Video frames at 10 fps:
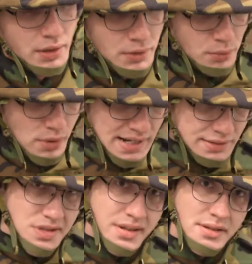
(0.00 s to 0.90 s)
rating
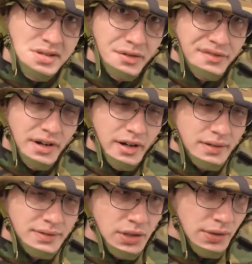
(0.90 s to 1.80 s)
this gun so far,
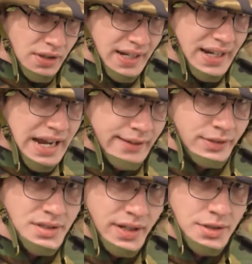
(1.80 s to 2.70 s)
the only thing I
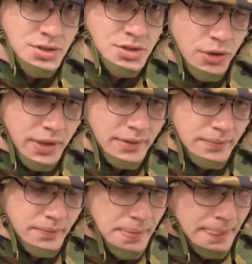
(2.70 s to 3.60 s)
haven't done is shoot it.
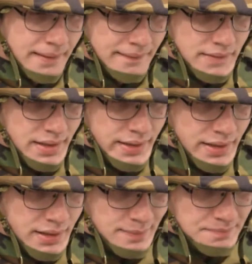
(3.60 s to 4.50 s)

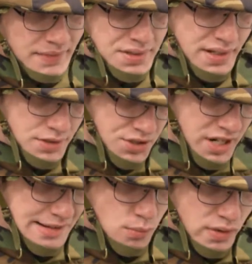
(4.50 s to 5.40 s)
It did
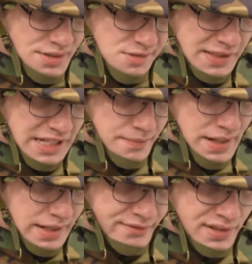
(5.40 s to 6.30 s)
jam once, but that
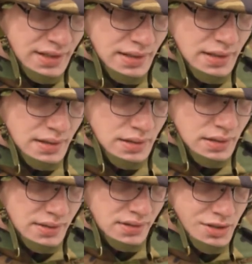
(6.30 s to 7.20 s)
might have...
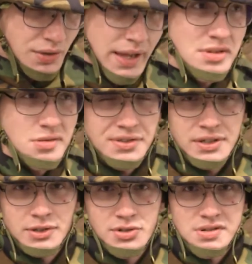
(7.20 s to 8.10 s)
No, that was with
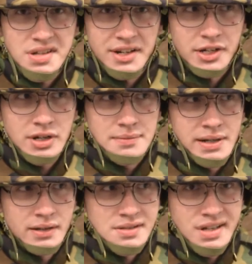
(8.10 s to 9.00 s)
the ultrasonic green
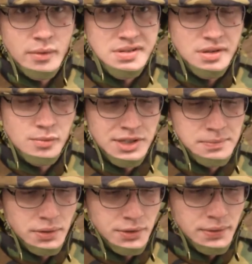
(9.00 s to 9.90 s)
pellets. That wasn't with the
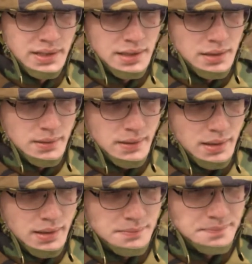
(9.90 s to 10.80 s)
blue.
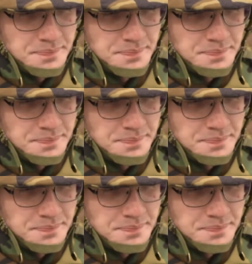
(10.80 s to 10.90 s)
The